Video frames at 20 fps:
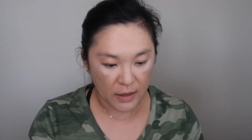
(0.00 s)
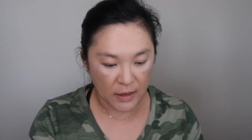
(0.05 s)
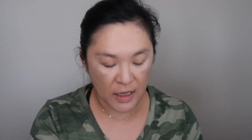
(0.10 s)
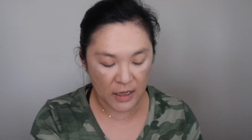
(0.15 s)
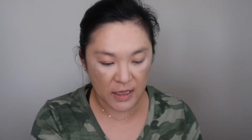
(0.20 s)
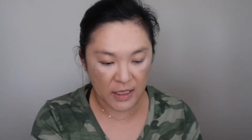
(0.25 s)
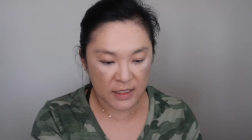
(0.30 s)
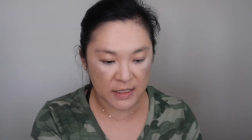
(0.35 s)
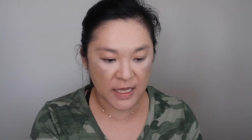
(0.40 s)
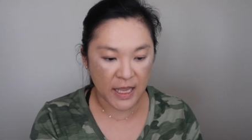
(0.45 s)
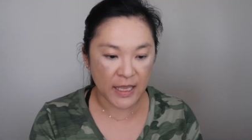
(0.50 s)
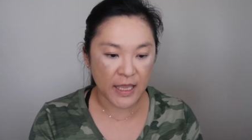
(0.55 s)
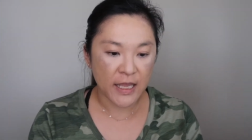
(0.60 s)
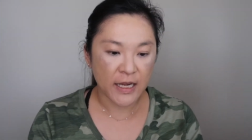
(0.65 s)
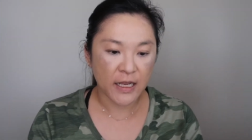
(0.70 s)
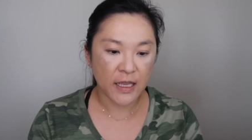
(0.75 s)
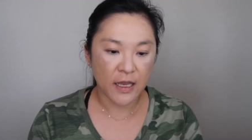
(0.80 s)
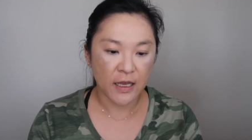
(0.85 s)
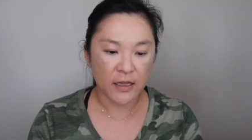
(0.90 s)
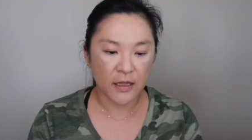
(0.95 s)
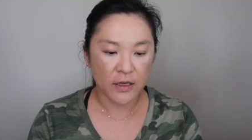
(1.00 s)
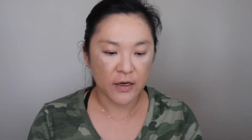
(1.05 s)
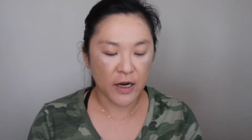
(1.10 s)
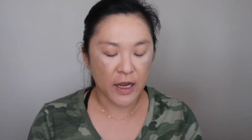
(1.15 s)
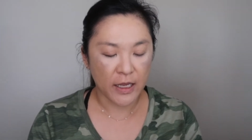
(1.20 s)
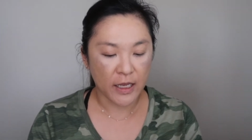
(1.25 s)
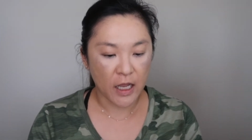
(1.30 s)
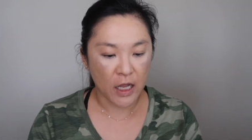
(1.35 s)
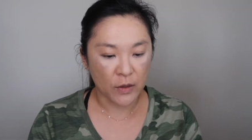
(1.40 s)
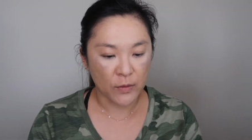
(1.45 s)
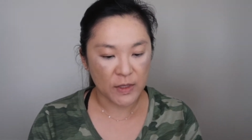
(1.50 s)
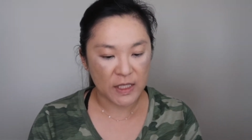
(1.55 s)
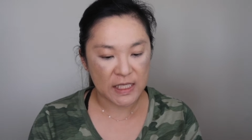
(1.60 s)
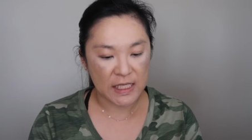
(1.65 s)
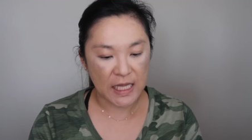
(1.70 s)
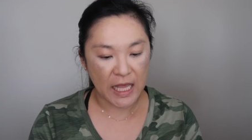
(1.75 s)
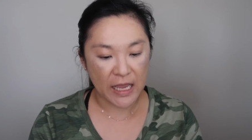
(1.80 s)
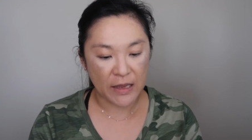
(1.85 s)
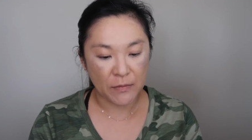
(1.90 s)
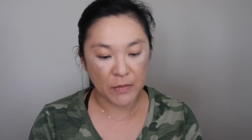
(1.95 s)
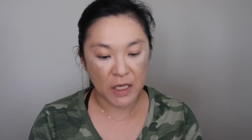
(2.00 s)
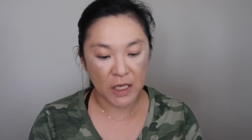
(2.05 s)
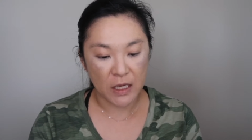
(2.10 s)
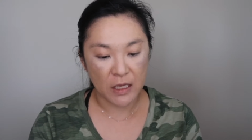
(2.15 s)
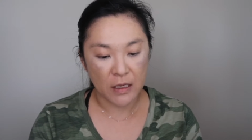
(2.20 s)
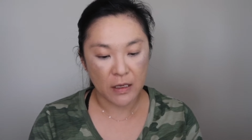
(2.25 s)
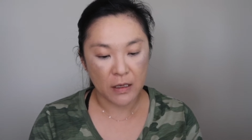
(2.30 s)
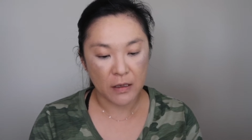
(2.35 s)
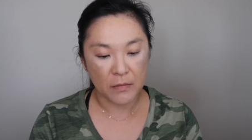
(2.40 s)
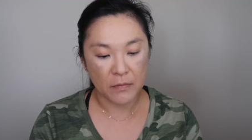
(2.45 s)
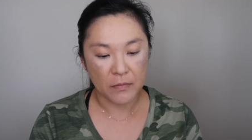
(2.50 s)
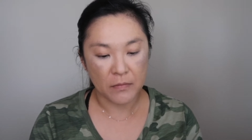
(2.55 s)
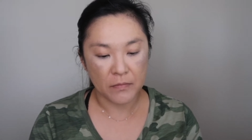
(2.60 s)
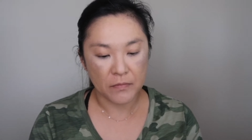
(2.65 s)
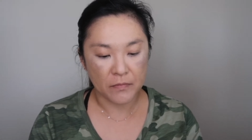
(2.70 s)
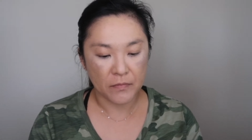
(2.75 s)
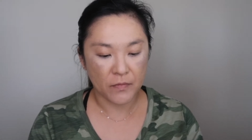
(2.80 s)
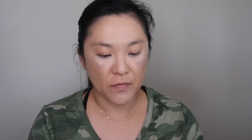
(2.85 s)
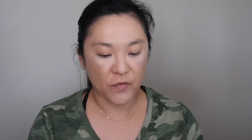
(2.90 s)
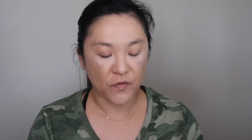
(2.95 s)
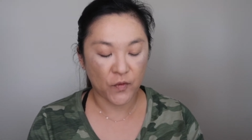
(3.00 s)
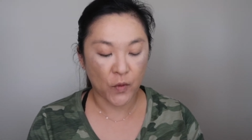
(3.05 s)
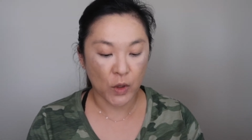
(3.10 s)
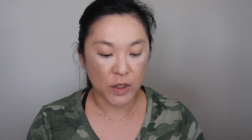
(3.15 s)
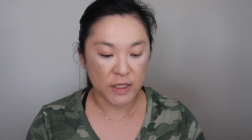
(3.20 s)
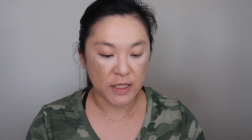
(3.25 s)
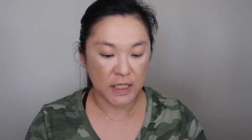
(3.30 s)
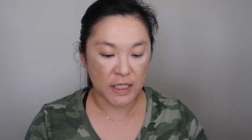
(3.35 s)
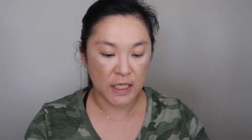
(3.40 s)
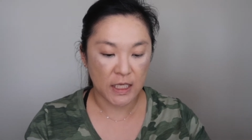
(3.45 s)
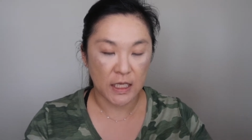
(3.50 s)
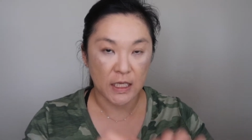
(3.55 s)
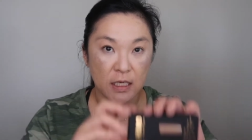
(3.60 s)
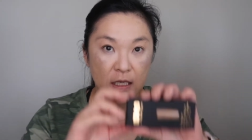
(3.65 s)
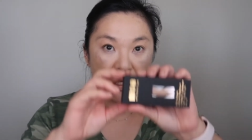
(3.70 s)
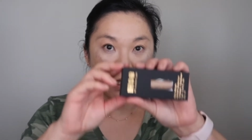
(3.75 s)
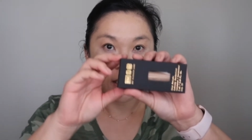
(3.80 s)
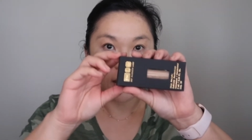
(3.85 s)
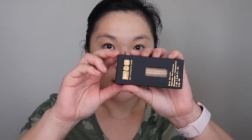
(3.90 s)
Then the second color I got was light medium 14.